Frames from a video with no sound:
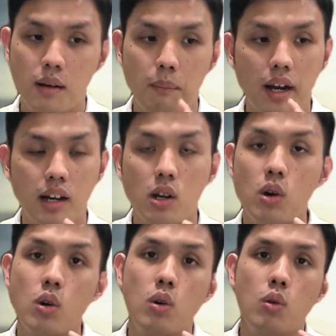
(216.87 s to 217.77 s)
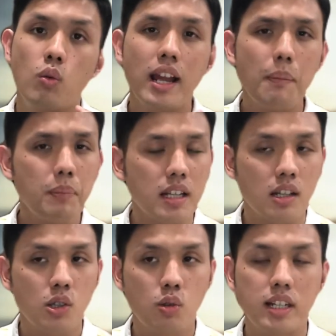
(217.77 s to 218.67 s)
But what
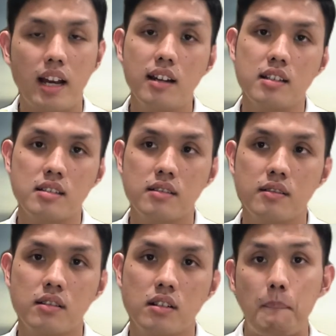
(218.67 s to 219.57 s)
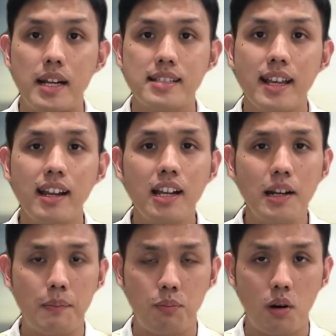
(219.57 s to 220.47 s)
happened to the others? My
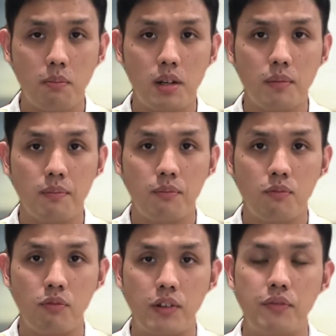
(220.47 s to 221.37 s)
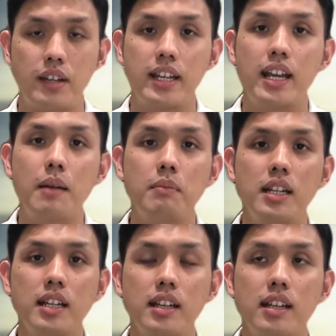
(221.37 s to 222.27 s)
second problem with
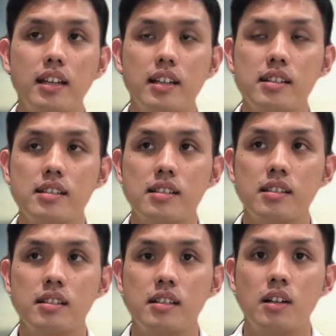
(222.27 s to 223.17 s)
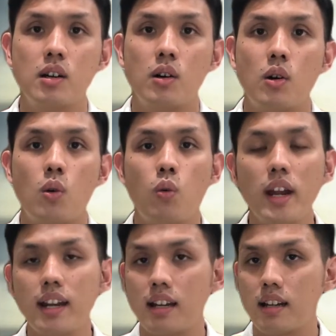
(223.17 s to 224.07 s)
AMD is
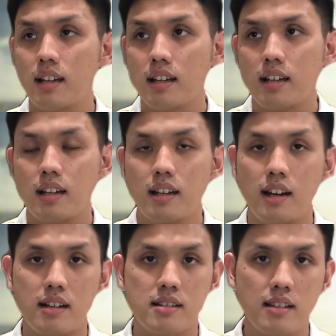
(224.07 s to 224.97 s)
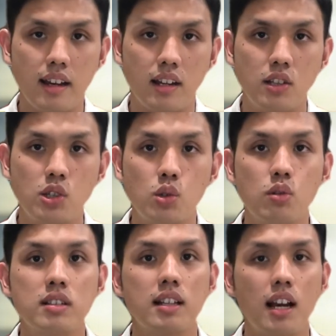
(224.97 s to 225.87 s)
when they are signed
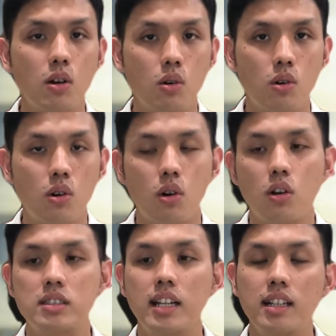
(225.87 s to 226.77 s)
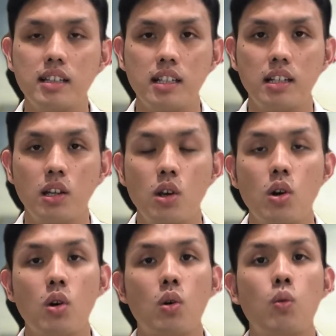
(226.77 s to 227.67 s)
to Selangor or JDT,
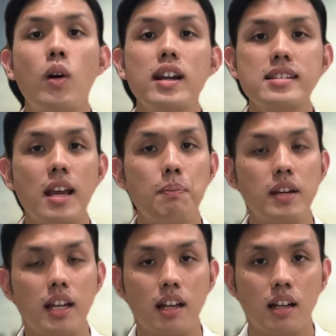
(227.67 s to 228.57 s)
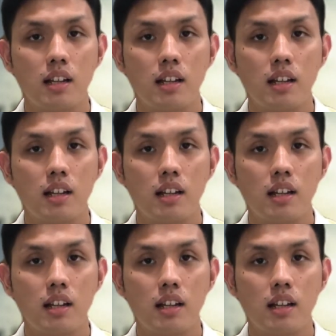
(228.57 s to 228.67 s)
what is happening